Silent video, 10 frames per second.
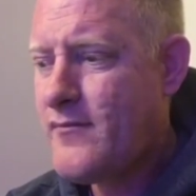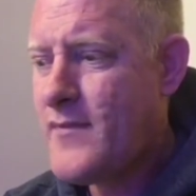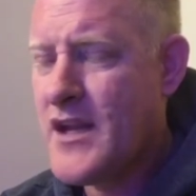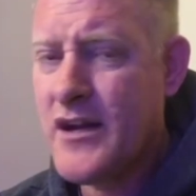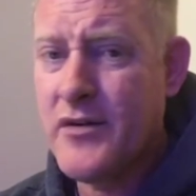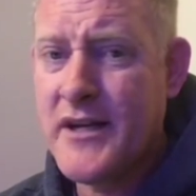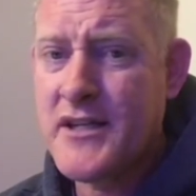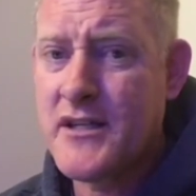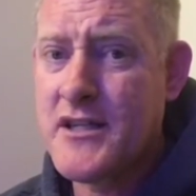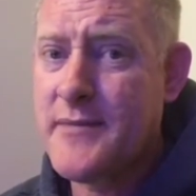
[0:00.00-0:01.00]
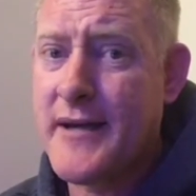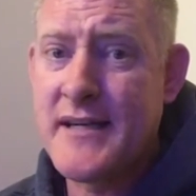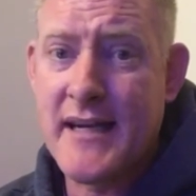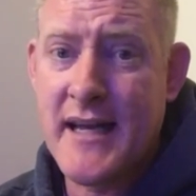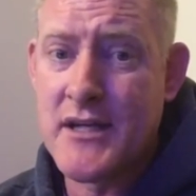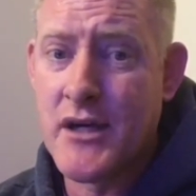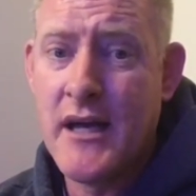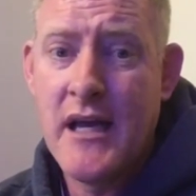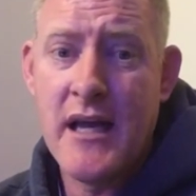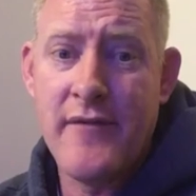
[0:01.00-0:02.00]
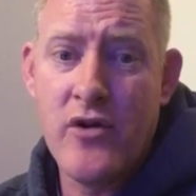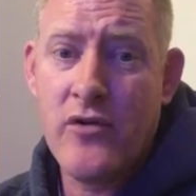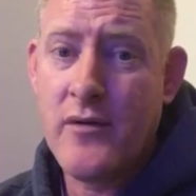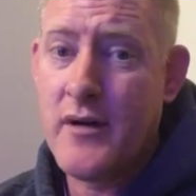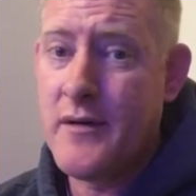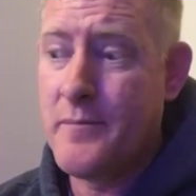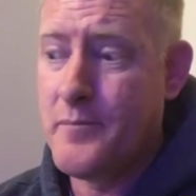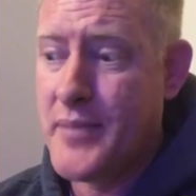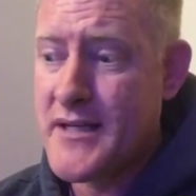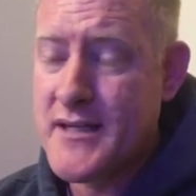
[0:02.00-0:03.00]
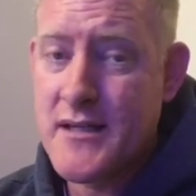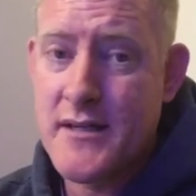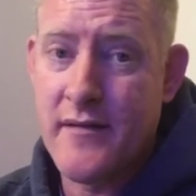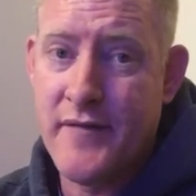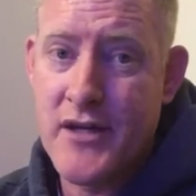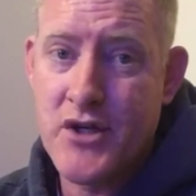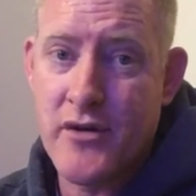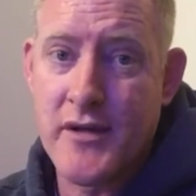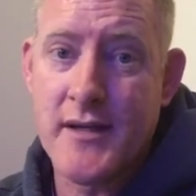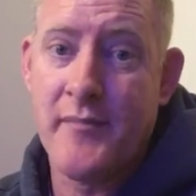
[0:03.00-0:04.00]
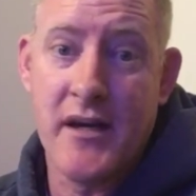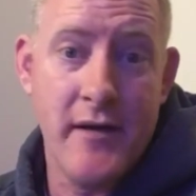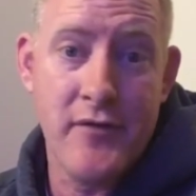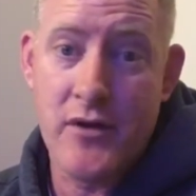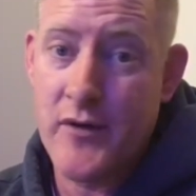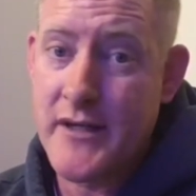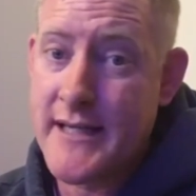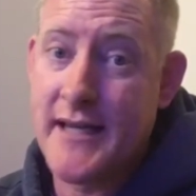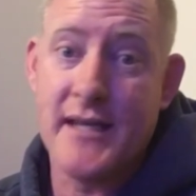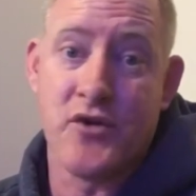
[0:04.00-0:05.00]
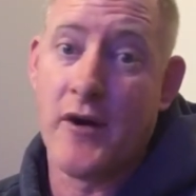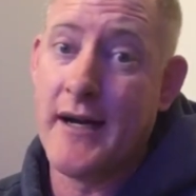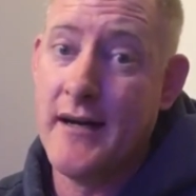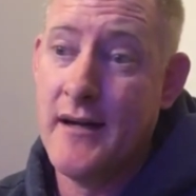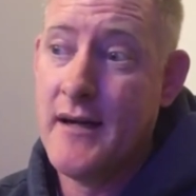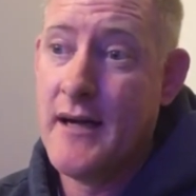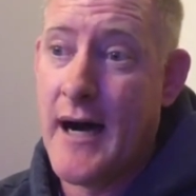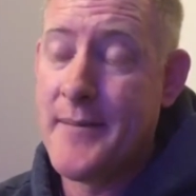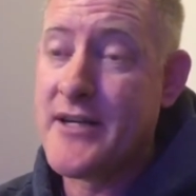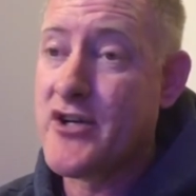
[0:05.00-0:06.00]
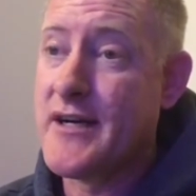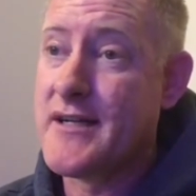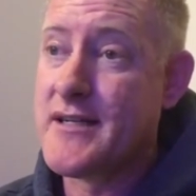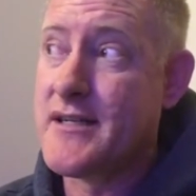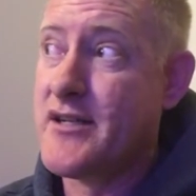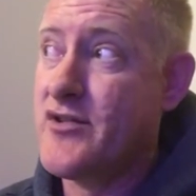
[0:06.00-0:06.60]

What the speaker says: This is about dedication. If your business venture is something different than real estate, that's great. I'm not trying to